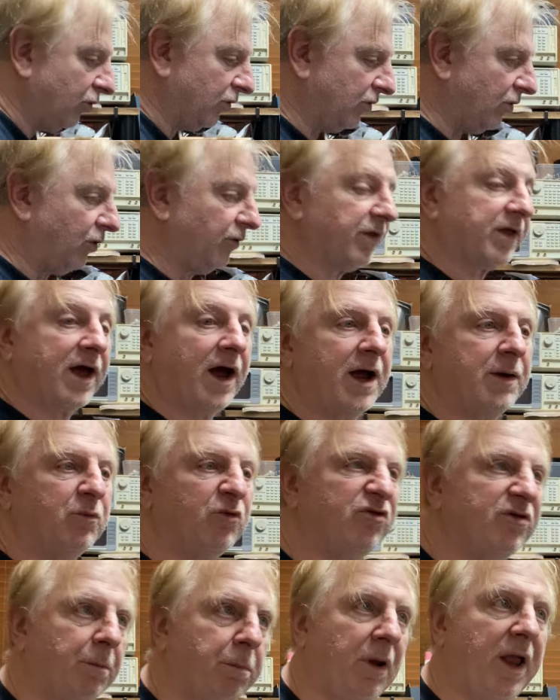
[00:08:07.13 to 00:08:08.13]
all the
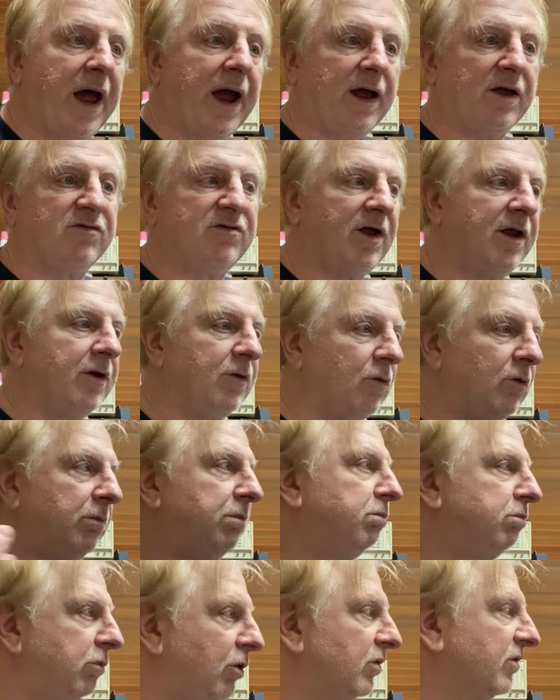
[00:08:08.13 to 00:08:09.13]
cables are black, so they
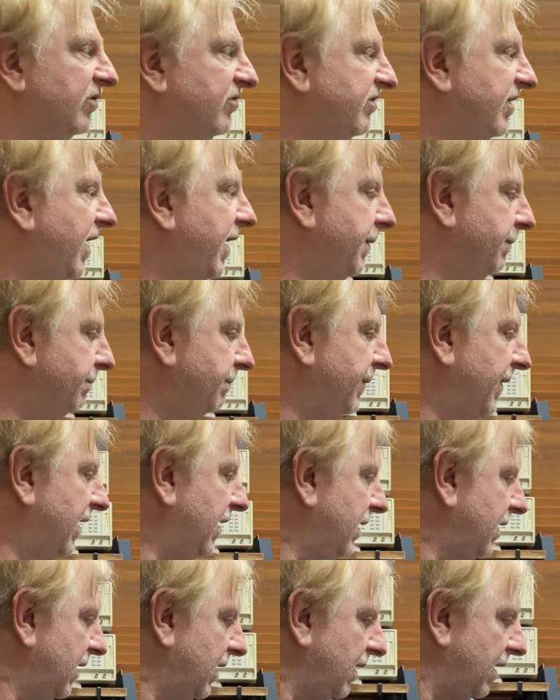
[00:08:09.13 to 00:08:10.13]
all look the same.
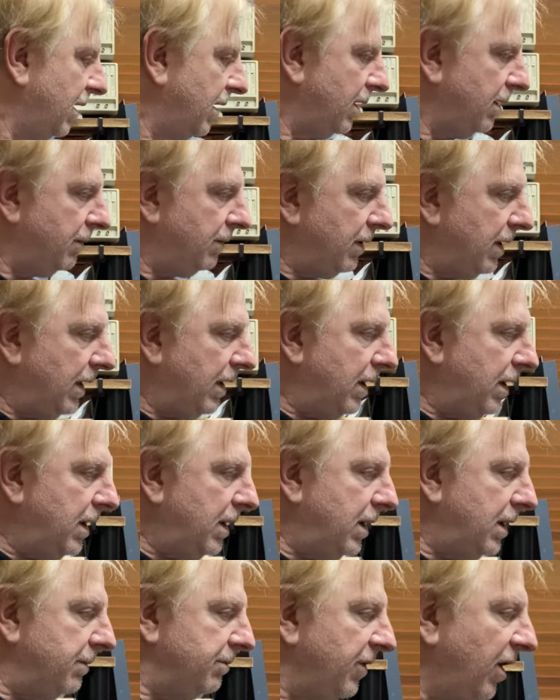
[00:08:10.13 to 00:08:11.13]

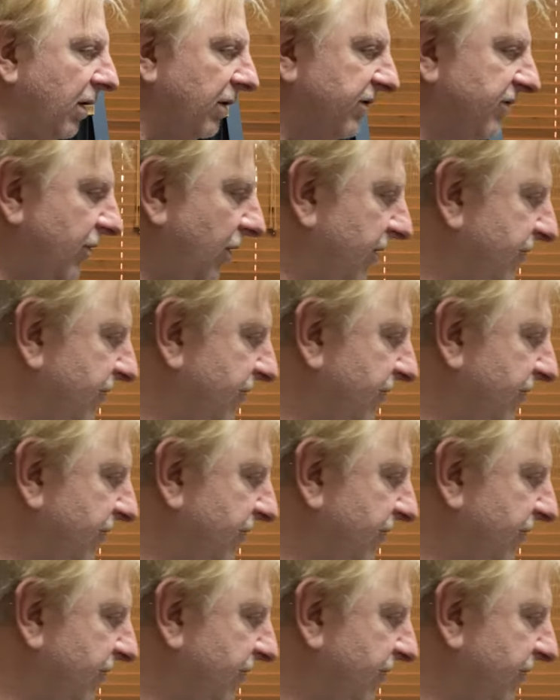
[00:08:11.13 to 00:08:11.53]
Oh, it's right